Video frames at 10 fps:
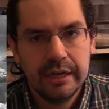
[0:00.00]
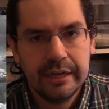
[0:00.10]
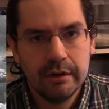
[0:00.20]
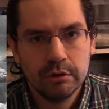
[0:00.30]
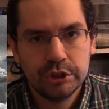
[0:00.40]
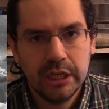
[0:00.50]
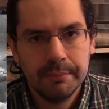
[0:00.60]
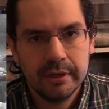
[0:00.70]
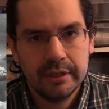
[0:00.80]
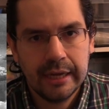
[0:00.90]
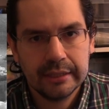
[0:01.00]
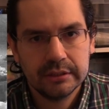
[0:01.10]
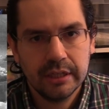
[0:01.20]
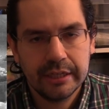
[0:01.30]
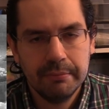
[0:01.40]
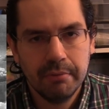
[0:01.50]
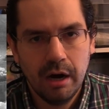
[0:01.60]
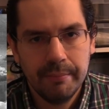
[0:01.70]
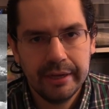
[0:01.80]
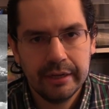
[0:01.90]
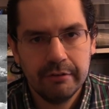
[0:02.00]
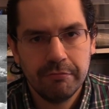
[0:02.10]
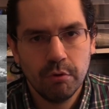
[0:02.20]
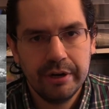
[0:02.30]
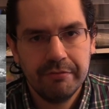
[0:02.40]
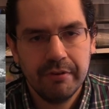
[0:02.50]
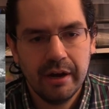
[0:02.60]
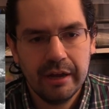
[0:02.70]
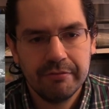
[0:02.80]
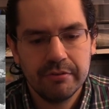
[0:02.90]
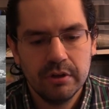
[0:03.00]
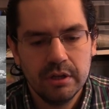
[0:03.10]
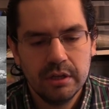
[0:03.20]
Hiroshima and Nagasaki bombing in '45.